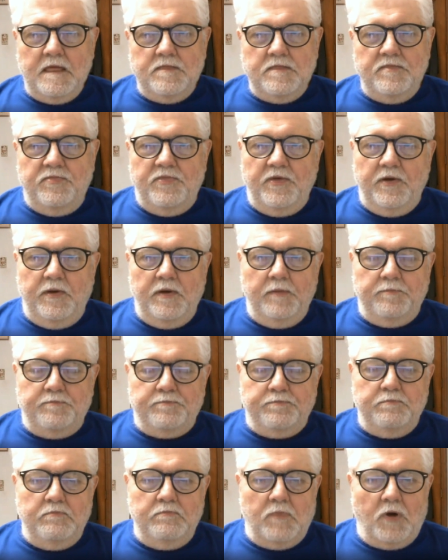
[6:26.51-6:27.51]
the
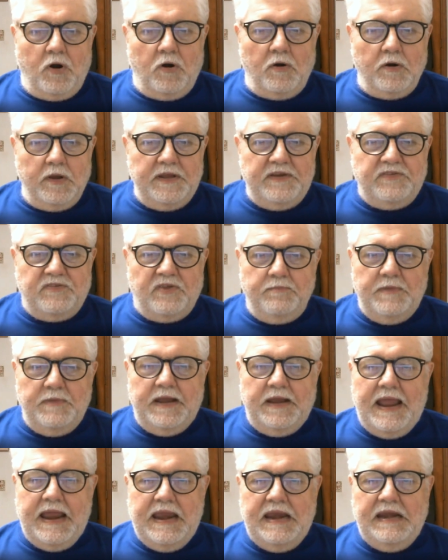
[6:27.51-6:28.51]
early to
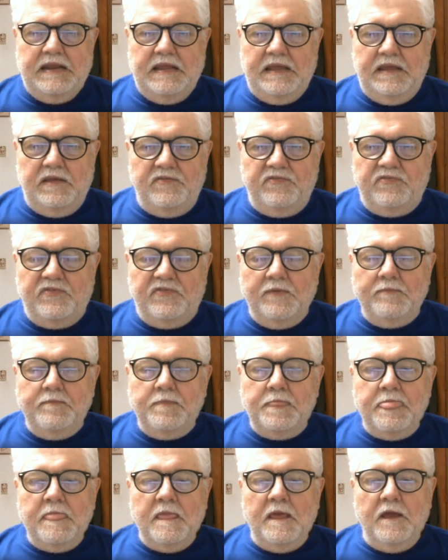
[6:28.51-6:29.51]
mid 80s
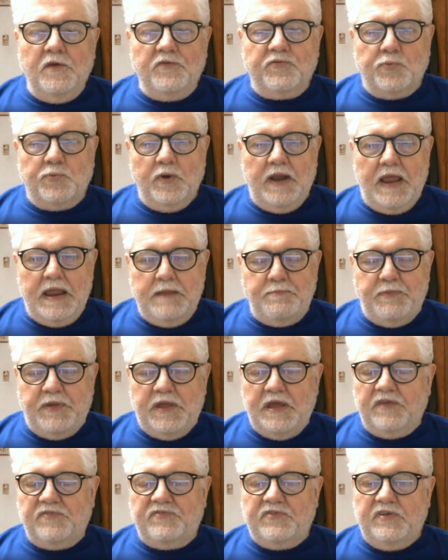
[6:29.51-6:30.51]
is when
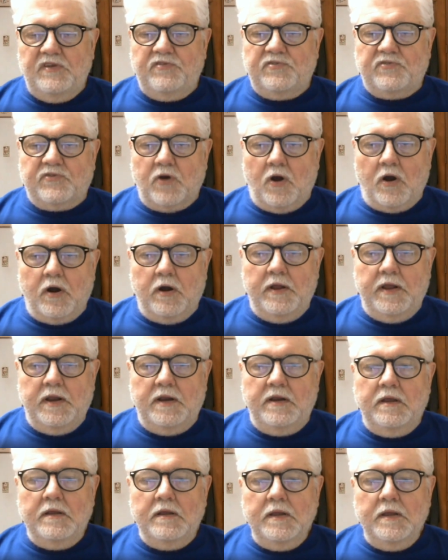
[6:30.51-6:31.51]
APSE
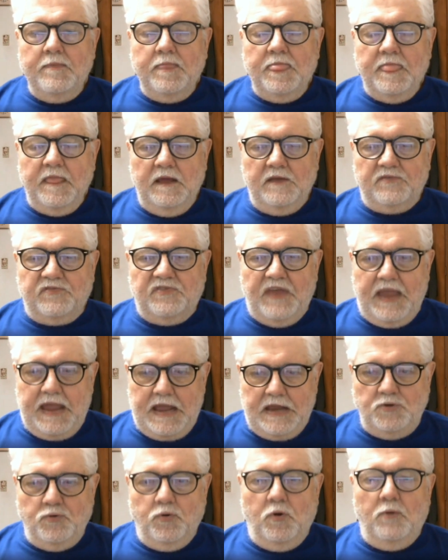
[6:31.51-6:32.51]
started its
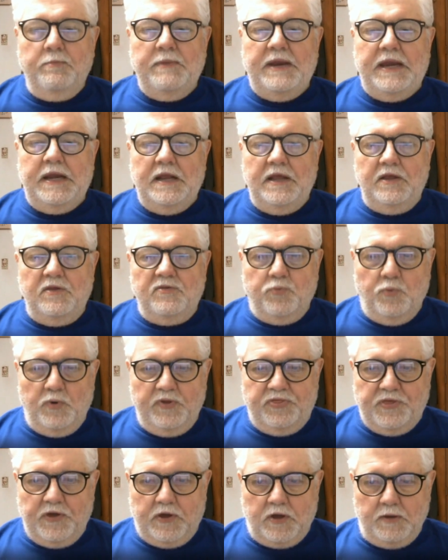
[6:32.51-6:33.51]
annual meetings
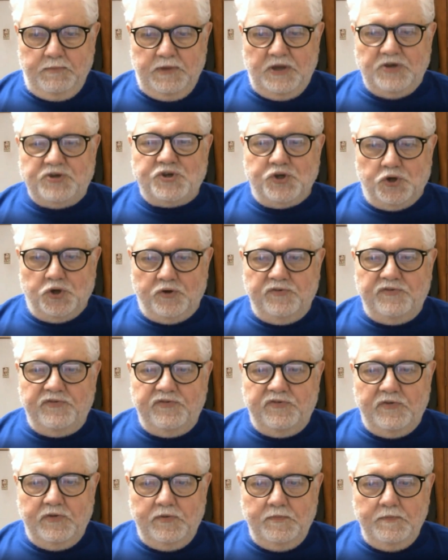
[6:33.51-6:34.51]
with the
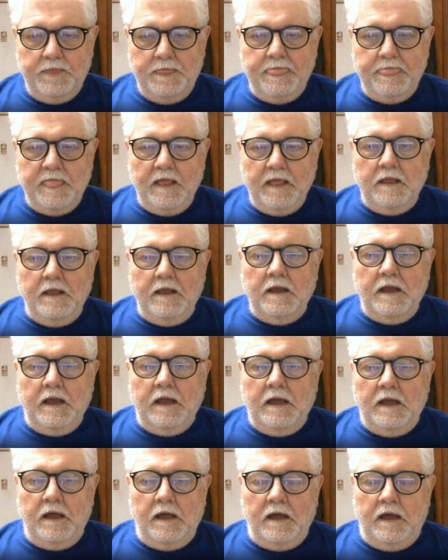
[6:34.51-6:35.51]
commissioners.
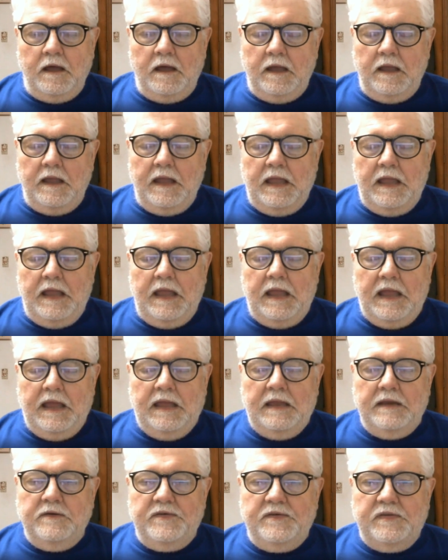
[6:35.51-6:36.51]

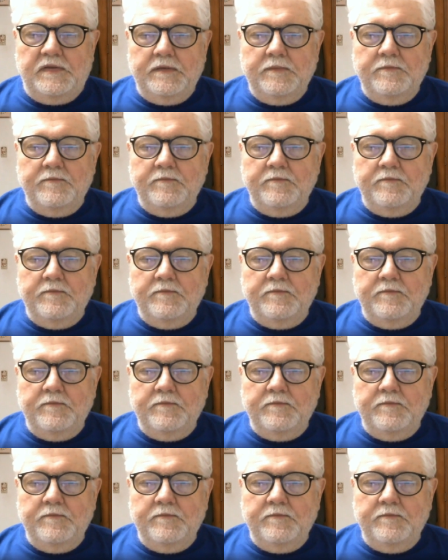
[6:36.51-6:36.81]
And